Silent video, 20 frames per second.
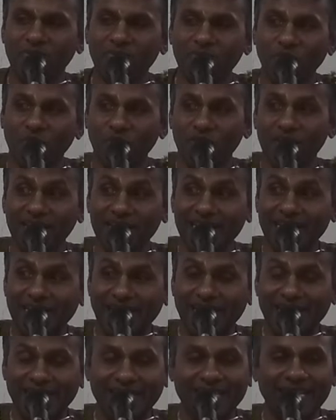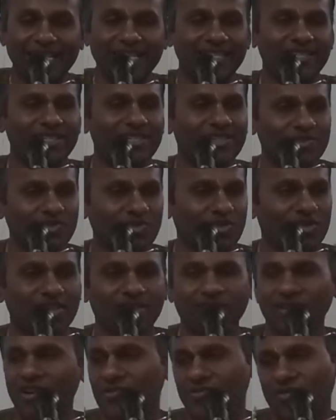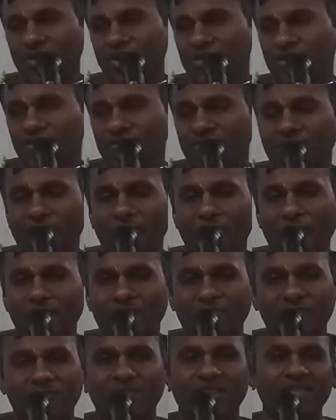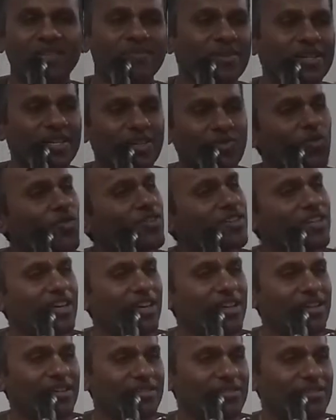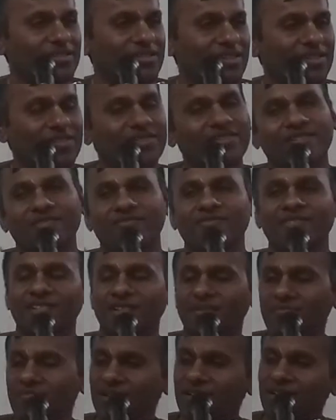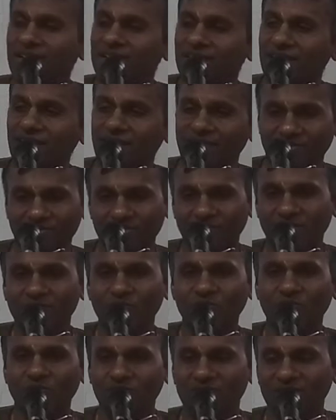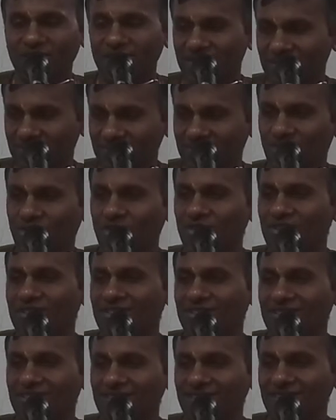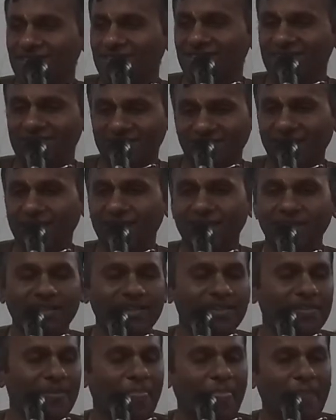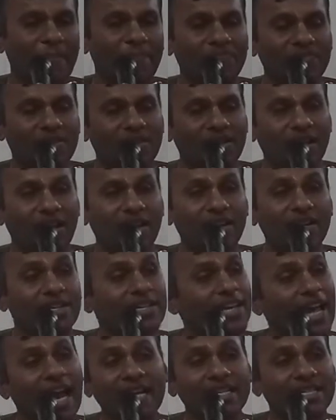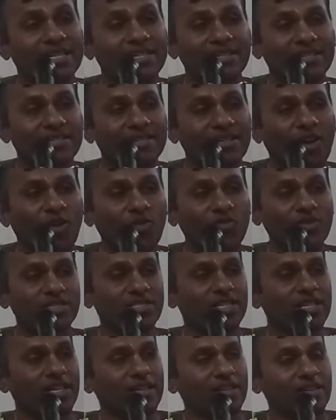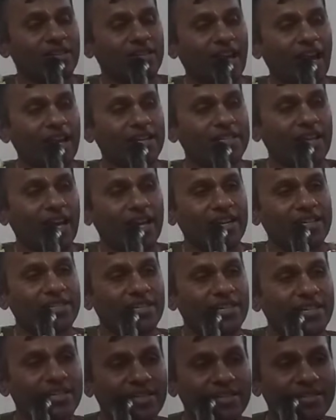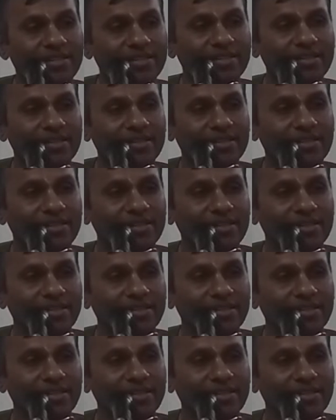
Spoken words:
will be holding it tightly so that it will not fall down. Mother monkey won't care. She will jump here and there. You want to hold, right? And the cat, how does the cat carry the kitten?